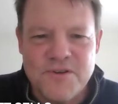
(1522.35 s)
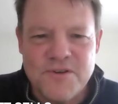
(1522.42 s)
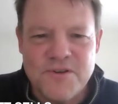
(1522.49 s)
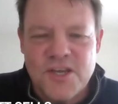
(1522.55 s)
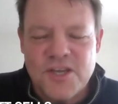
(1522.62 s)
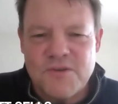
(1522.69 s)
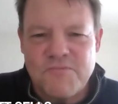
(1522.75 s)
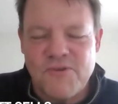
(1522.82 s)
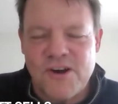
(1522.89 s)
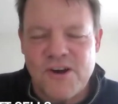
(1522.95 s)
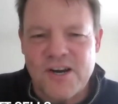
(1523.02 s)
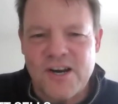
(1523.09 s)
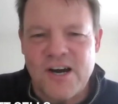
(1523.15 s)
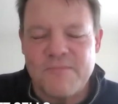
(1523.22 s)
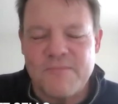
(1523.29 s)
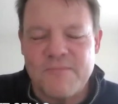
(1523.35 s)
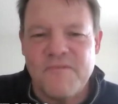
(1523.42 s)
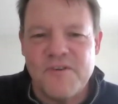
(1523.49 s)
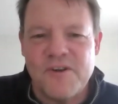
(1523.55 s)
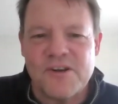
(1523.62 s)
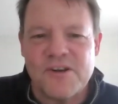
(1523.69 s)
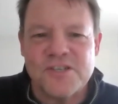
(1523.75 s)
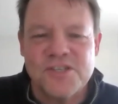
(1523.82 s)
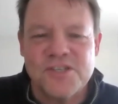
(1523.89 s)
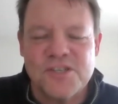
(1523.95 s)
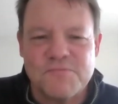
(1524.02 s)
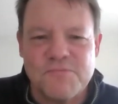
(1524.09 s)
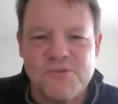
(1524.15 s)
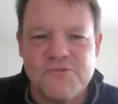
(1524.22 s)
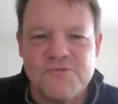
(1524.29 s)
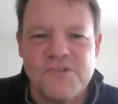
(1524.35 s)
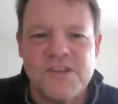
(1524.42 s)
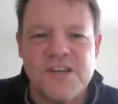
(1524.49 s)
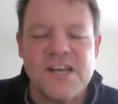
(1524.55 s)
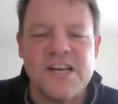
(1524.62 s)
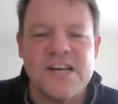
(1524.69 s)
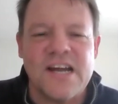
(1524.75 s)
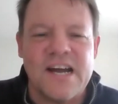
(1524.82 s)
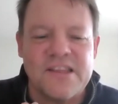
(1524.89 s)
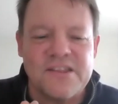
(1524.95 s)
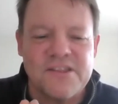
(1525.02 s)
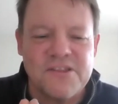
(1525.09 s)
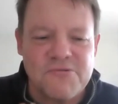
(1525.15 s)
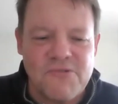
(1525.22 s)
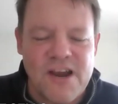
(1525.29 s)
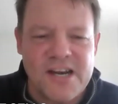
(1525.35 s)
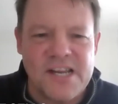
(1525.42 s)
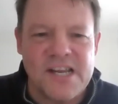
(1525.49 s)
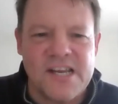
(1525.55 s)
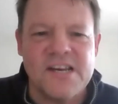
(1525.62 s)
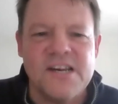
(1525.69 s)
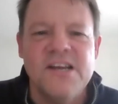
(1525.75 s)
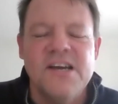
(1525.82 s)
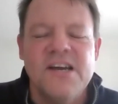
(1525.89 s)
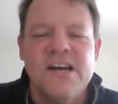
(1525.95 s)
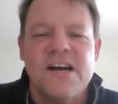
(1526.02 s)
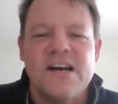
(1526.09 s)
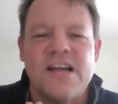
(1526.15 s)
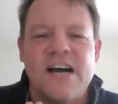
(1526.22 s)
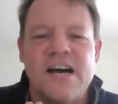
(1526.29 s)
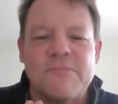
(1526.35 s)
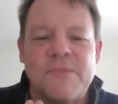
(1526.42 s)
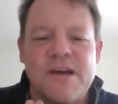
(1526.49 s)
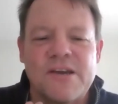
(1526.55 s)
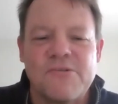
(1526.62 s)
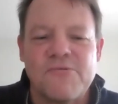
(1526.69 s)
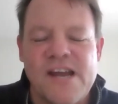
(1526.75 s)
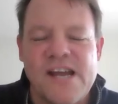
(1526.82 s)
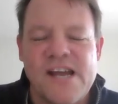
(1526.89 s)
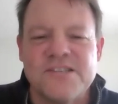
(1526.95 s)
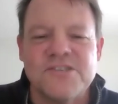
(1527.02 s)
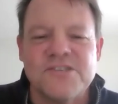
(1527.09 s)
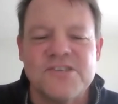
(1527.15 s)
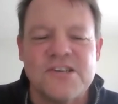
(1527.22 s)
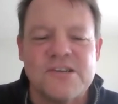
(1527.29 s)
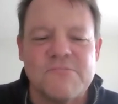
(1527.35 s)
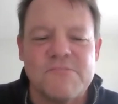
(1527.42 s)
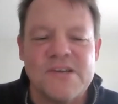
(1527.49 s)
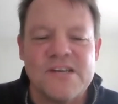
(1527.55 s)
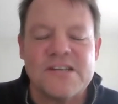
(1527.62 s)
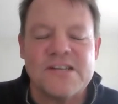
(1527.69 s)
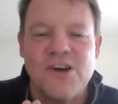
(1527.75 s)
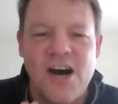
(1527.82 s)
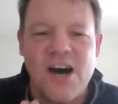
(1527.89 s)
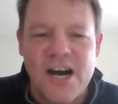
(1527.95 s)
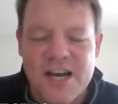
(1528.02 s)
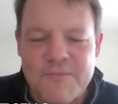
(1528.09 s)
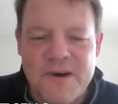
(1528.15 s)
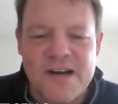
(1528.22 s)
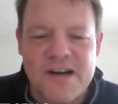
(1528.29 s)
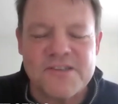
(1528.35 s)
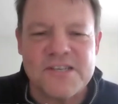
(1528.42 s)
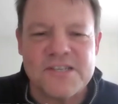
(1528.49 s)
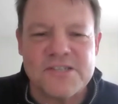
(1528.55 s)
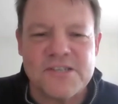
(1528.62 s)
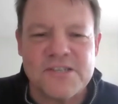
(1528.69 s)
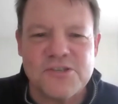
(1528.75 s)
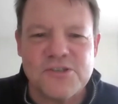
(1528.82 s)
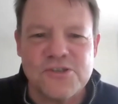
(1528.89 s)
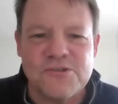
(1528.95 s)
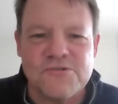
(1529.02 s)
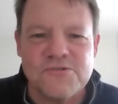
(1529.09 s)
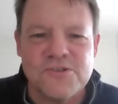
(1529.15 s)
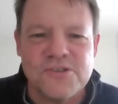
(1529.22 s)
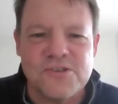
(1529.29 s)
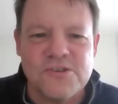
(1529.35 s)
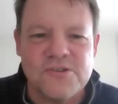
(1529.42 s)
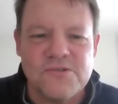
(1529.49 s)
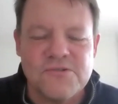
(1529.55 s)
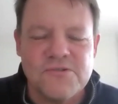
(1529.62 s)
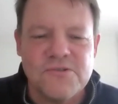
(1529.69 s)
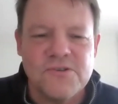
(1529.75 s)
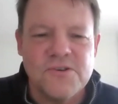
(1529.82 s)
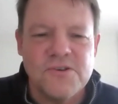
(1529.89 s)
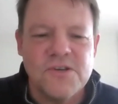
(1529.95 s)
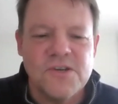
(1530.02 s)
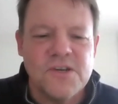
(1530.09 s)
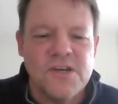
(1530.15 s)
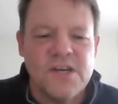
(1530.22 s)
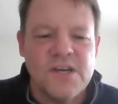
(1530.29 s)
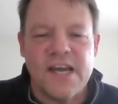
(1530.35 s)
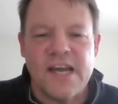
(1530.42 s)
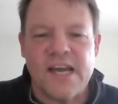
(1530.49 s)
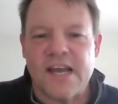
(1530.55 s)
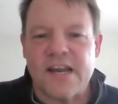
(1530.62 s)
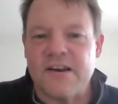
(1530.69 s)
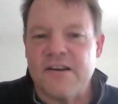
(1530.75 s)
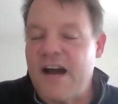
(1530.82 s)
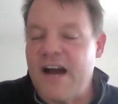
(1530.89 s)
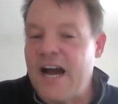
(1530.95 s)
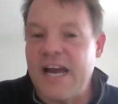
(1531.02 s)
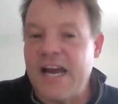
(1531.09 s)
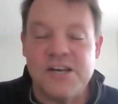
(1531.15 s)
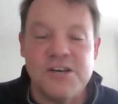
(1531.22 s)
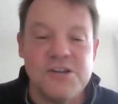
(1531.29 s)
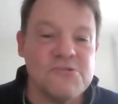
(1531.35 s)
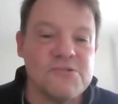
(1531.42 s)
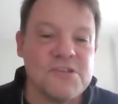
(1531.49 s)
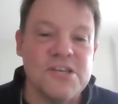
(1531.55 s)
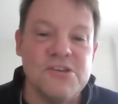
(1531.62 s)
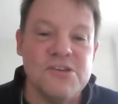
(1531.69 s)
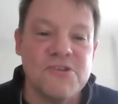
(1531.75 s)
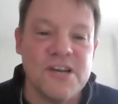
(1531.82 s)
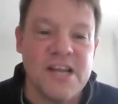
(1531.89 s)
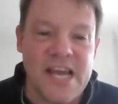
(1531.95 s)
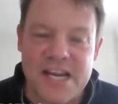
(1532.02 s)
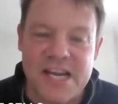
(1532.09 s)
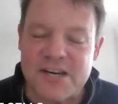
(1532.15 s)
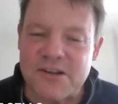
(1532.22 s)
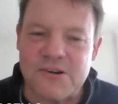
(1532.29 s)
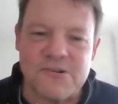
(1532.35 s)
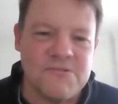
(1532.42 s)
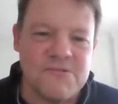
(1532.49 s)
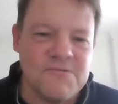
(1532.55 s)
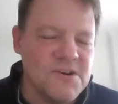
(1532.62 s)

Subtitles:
You brought it up very smoothly, non-threatening, allowed my grandson and me to talk about these issues. And I knew that you could handle